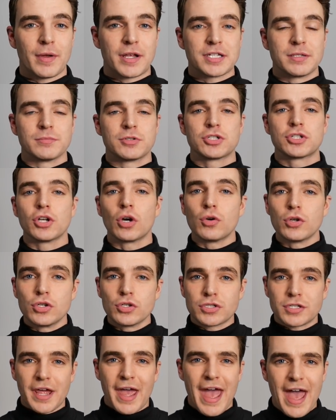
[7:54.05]
because I'm so
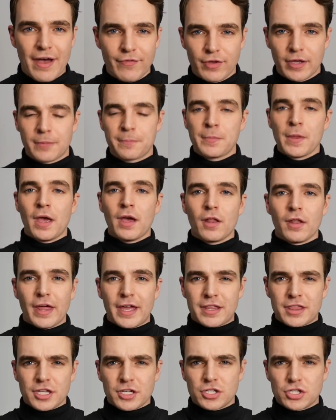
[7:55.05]
used to having
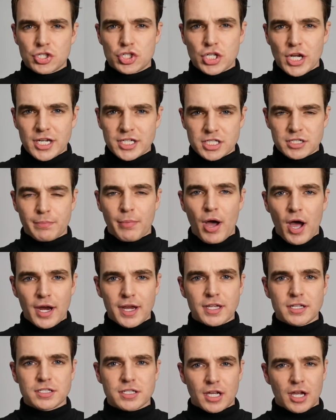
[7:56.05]
like the chest
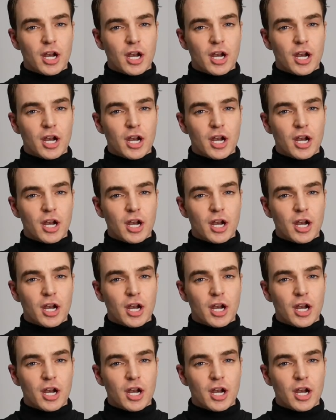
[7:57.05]
pockets,